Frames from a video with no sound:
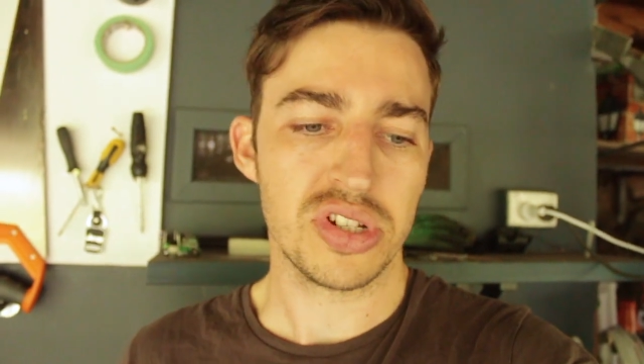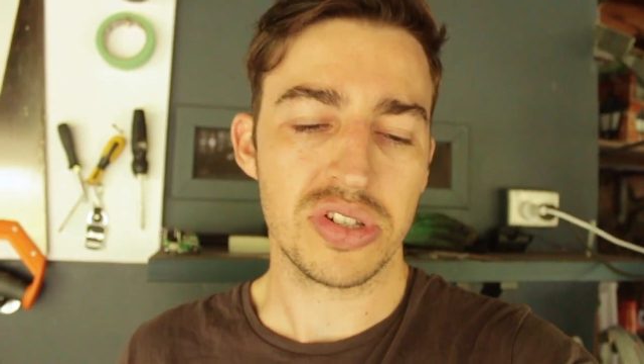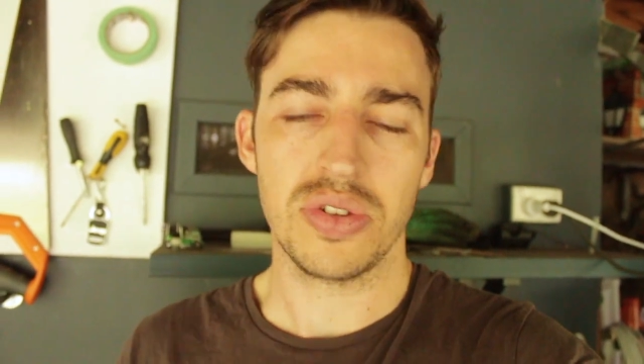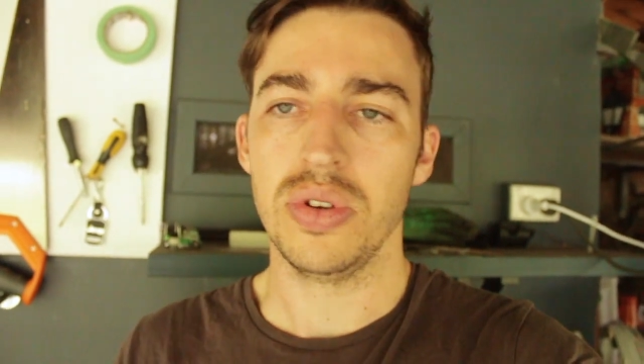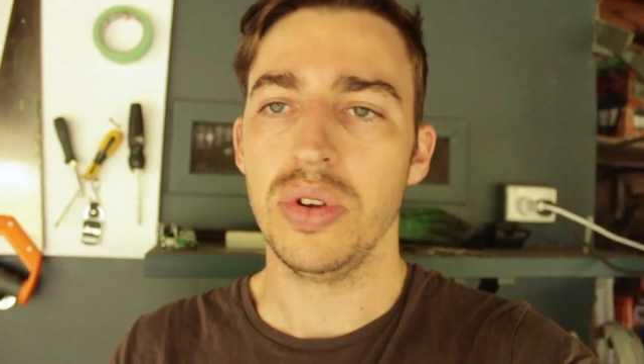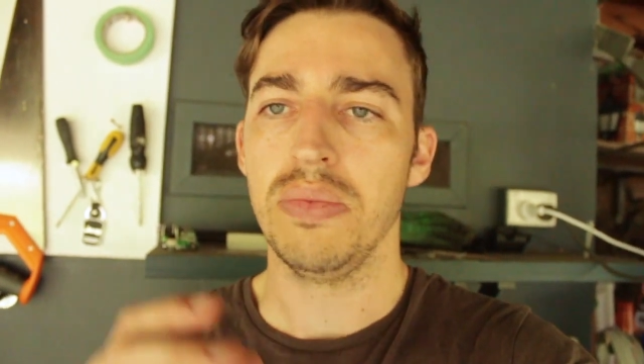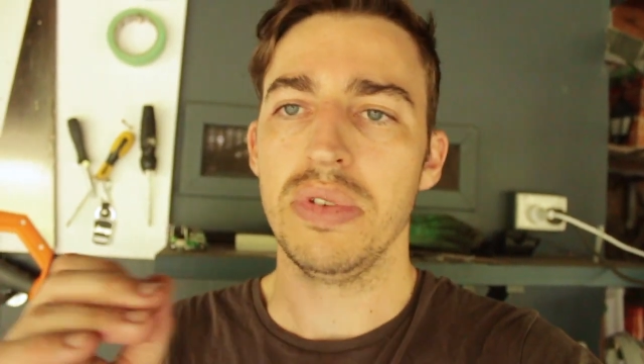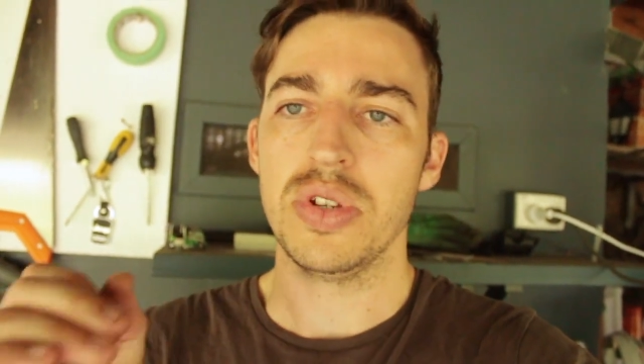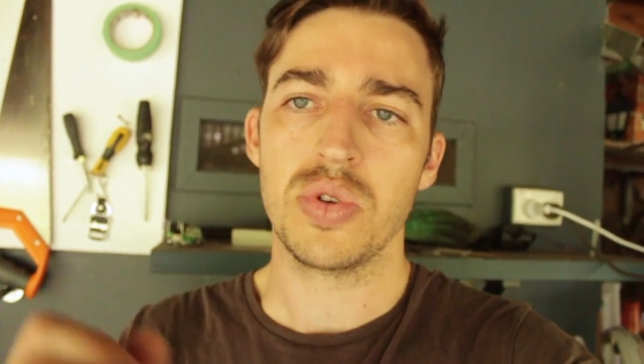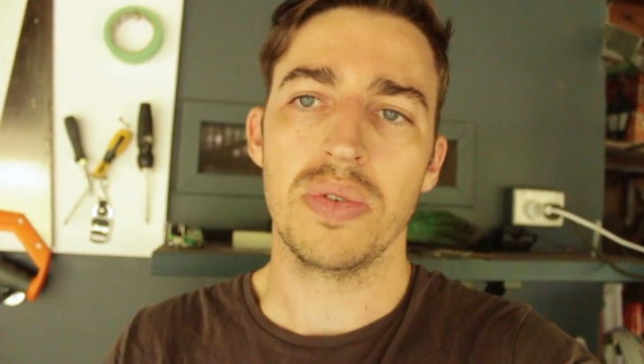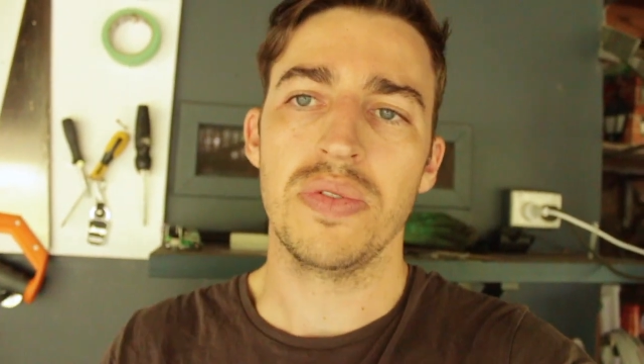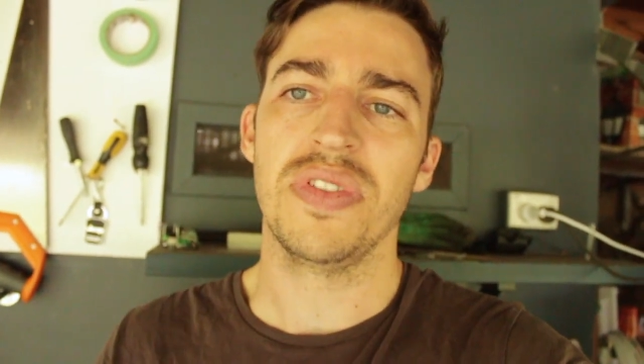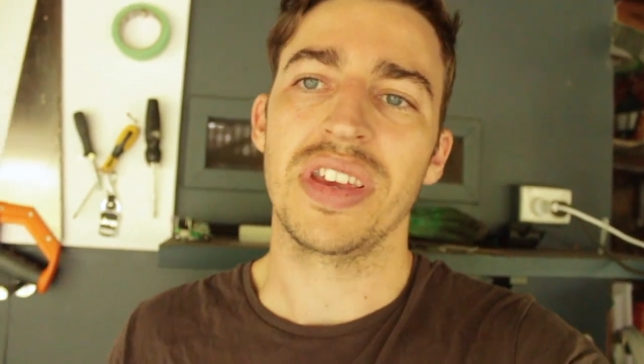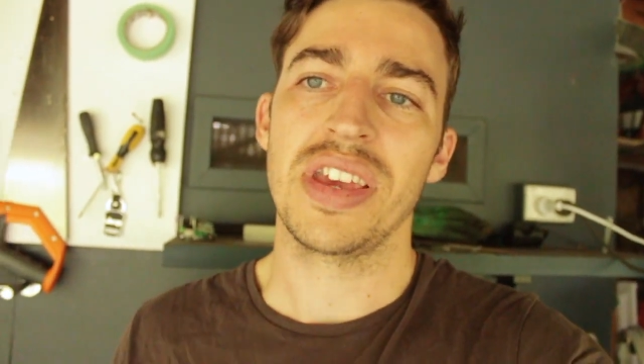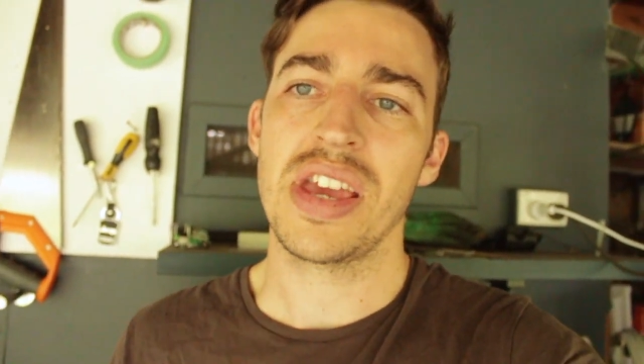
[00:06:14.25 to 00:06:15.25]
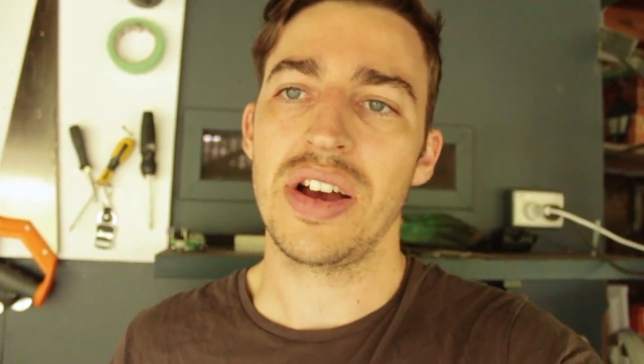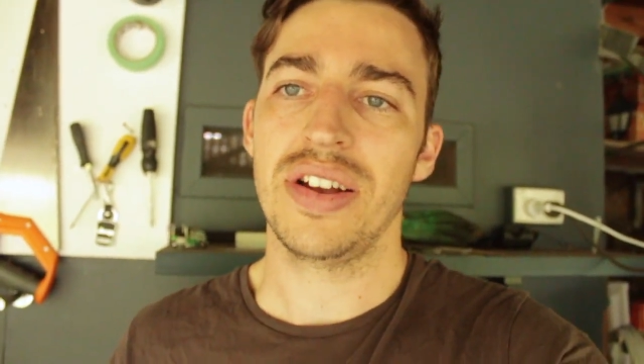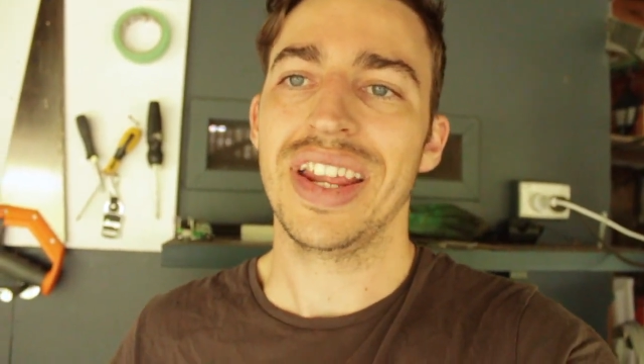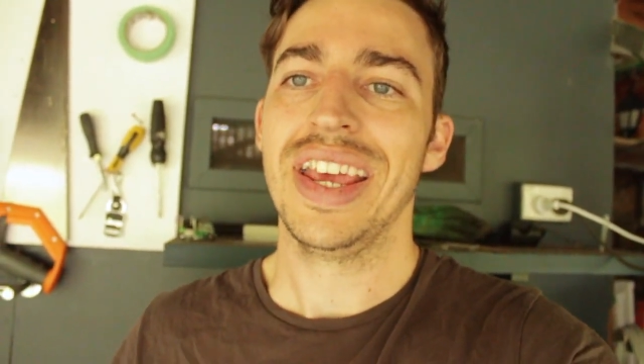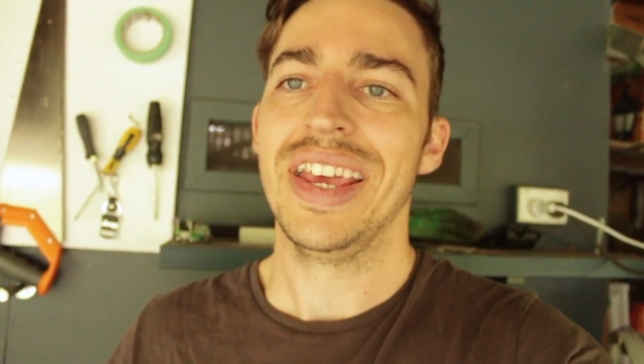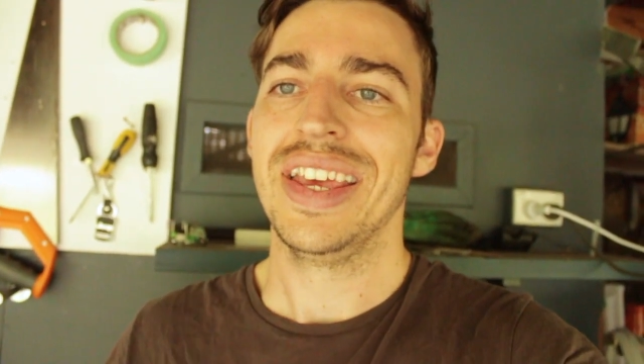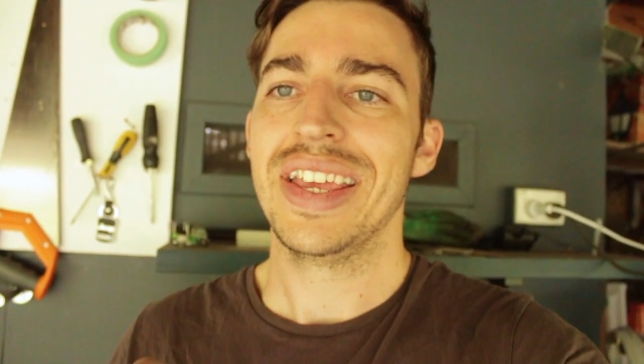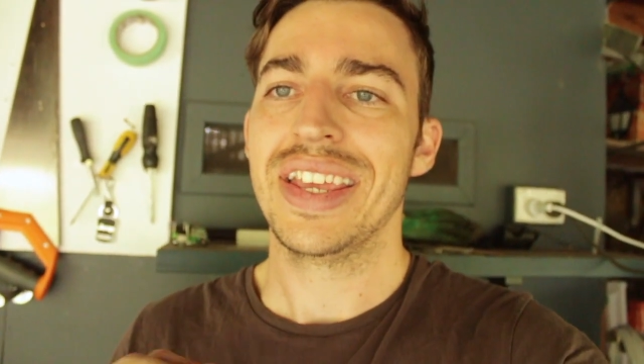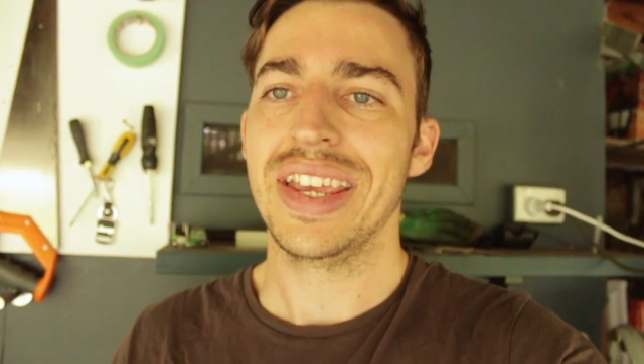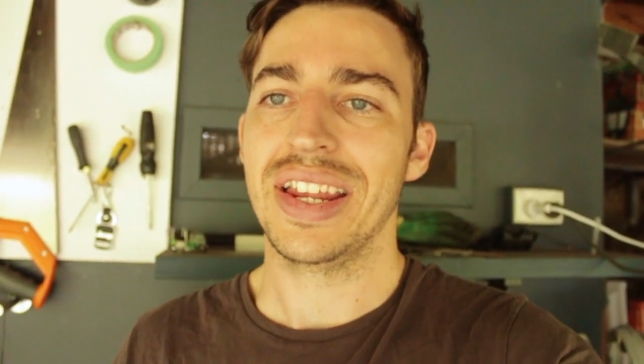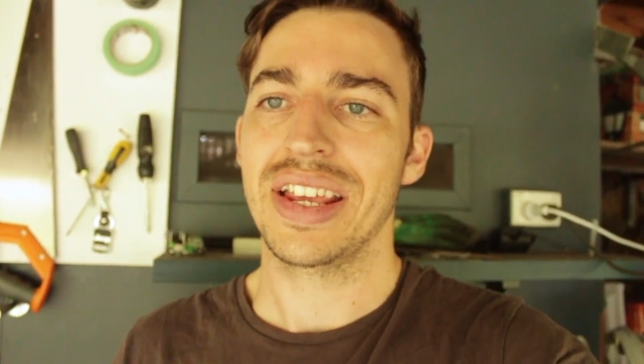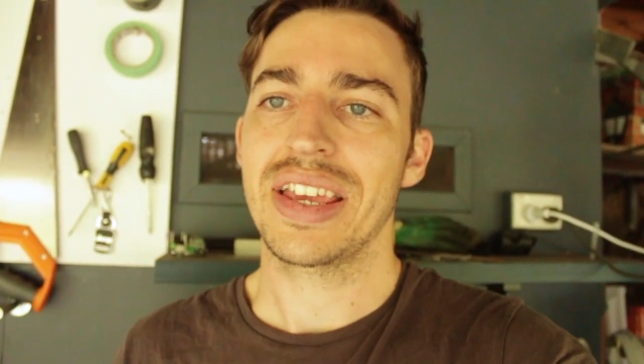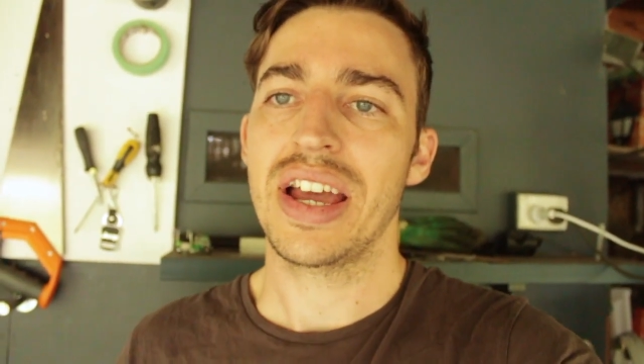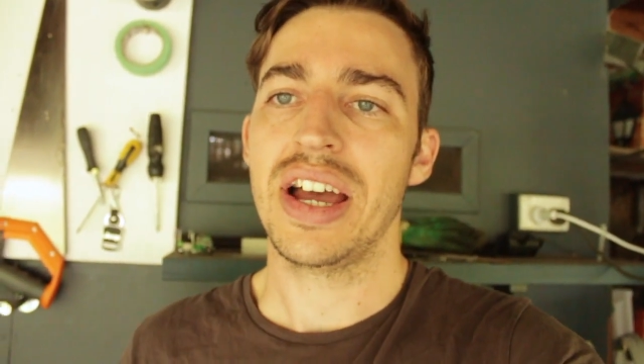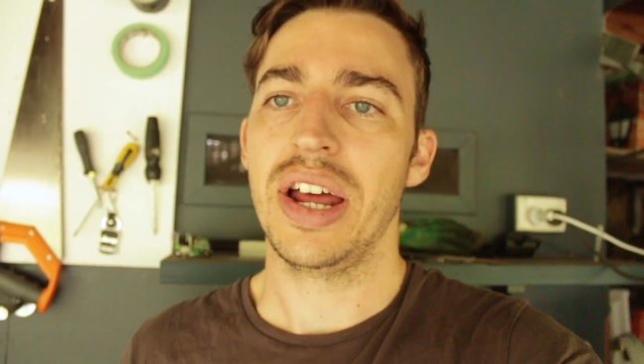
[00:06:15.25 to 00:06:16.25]
just to measure everything out, get
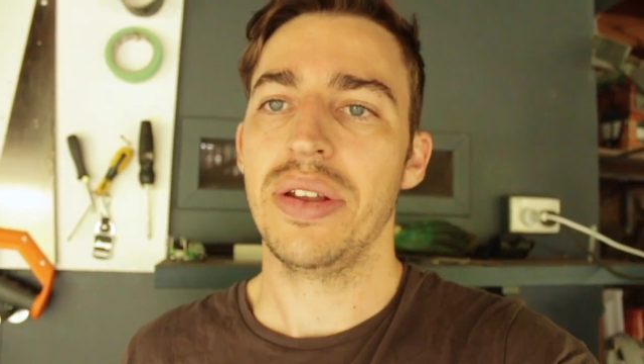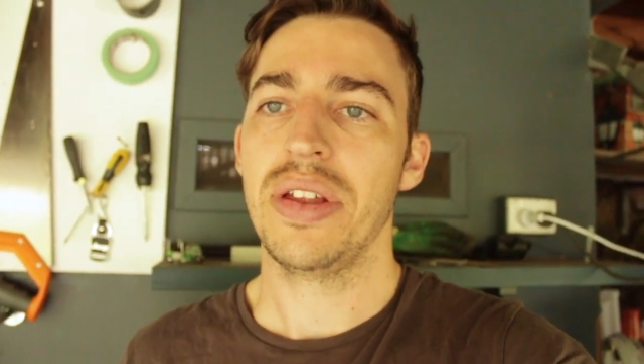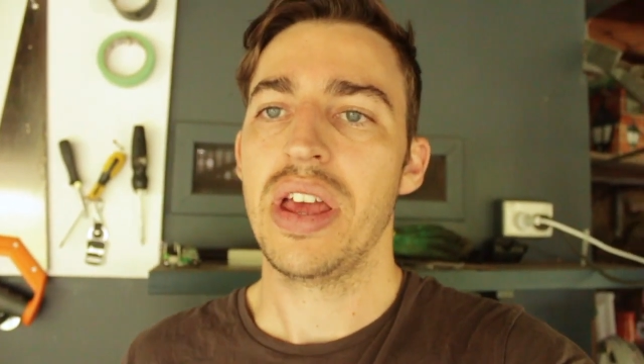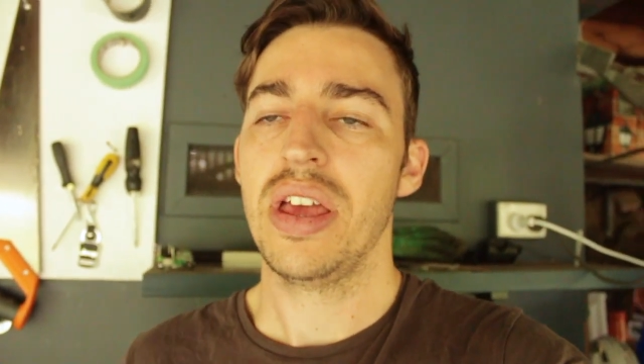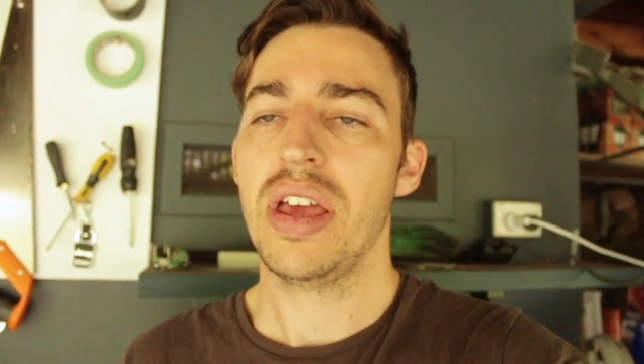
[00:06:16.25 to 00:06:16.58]
it cut